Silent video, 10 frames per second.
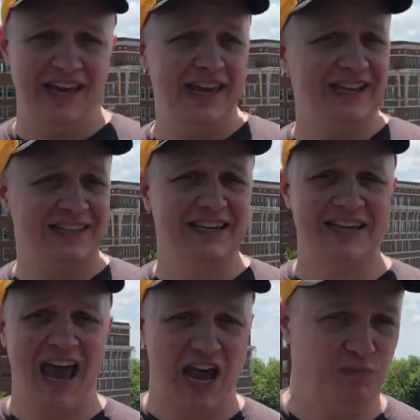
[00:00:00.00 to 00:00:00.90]
he gets his
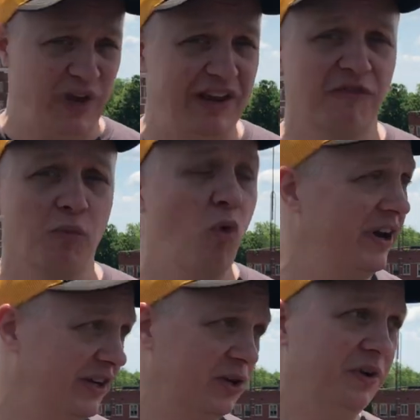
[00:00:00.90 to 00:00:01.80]
ass beat from
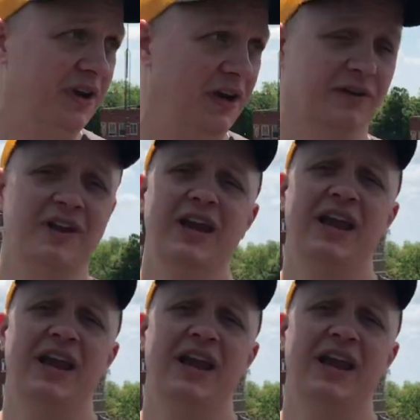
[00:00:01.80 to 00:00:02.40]
one end to another,